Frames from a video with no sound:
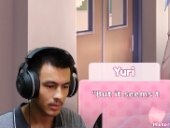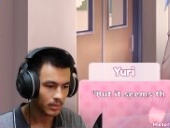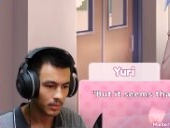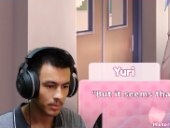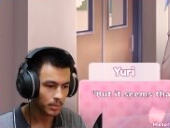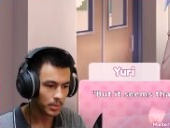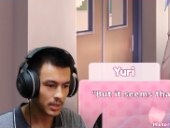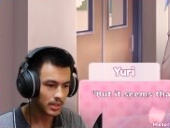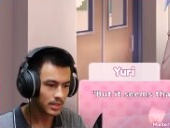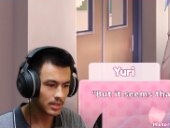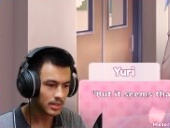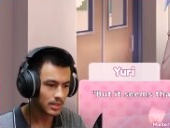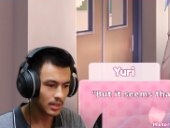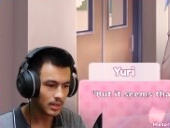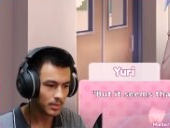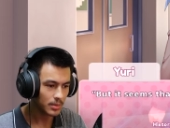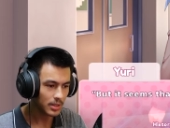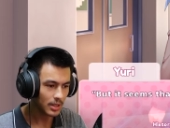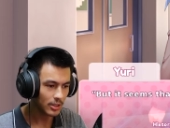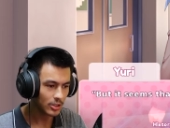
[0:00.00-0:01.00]
But it
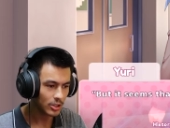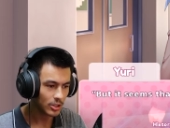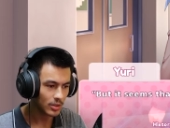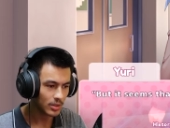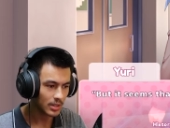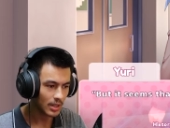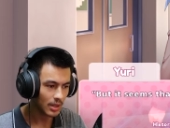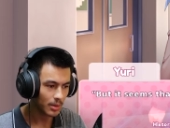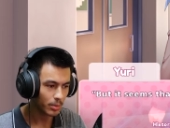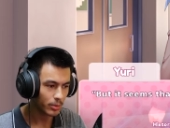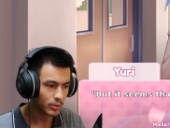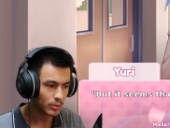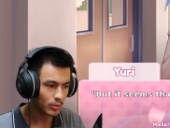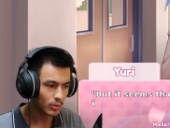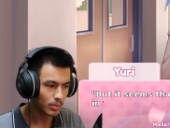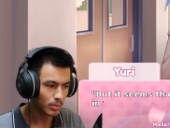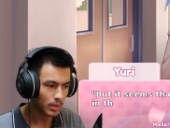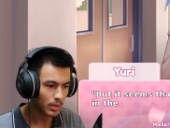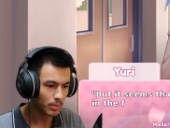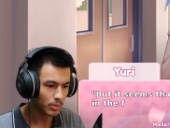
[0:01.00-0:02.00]
seems like she was able to
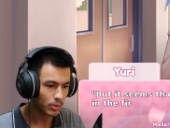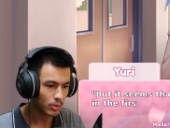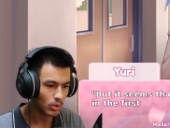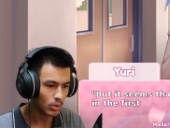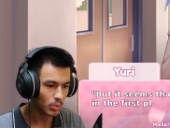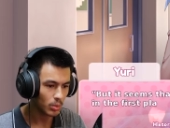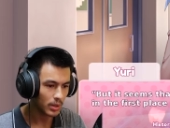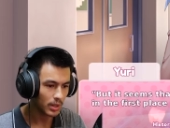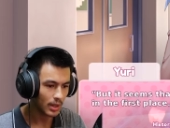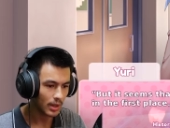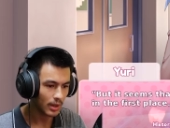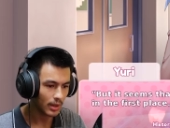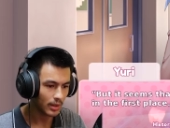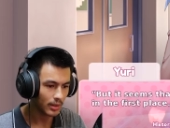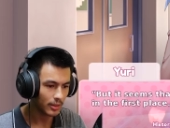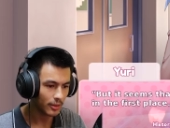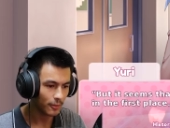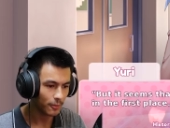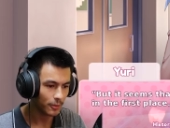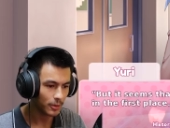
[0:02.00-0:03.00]
remember who we are in
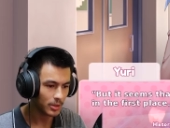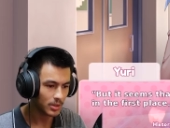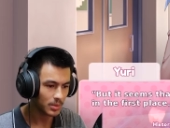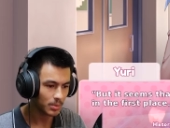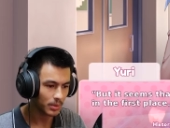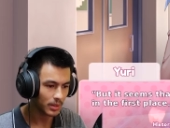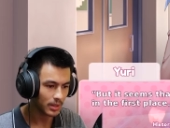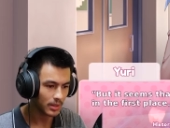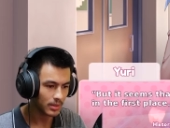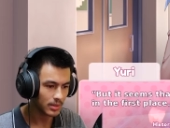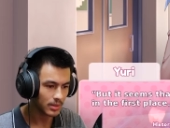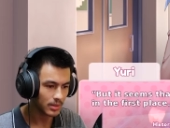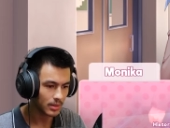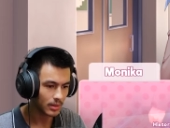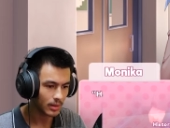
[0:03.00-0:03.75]
the first place.